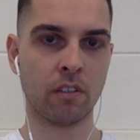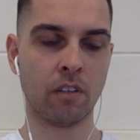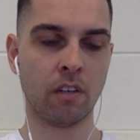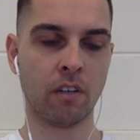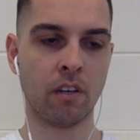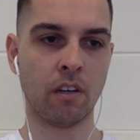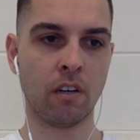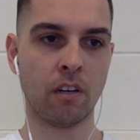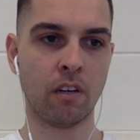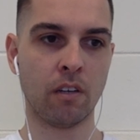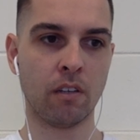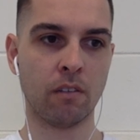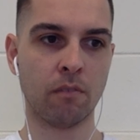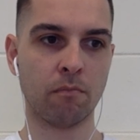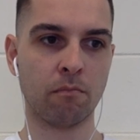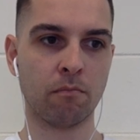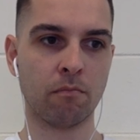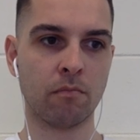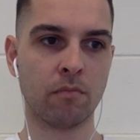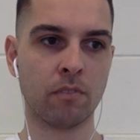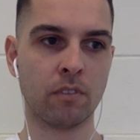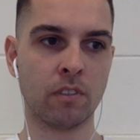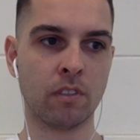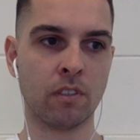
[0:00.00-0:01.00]
Um,
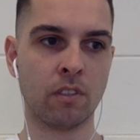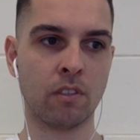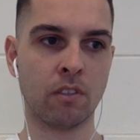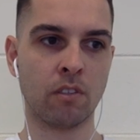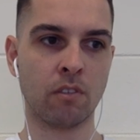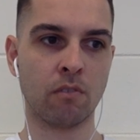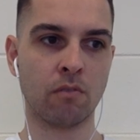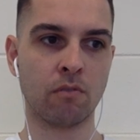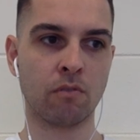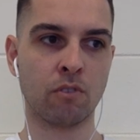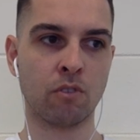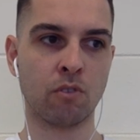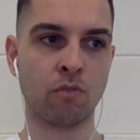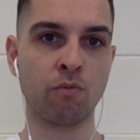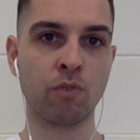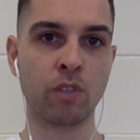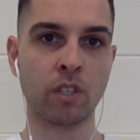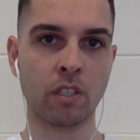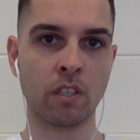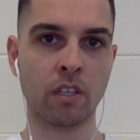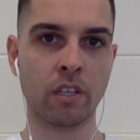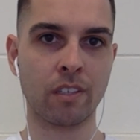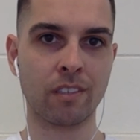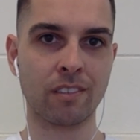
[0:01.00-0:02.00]
you know, to
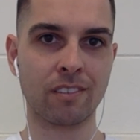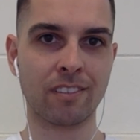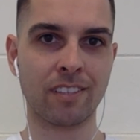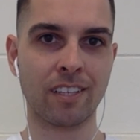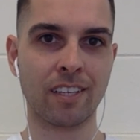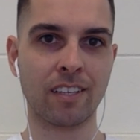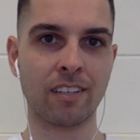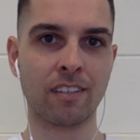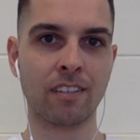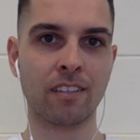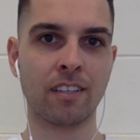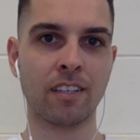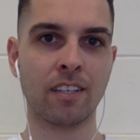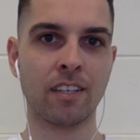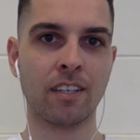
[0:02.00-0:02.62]
realize that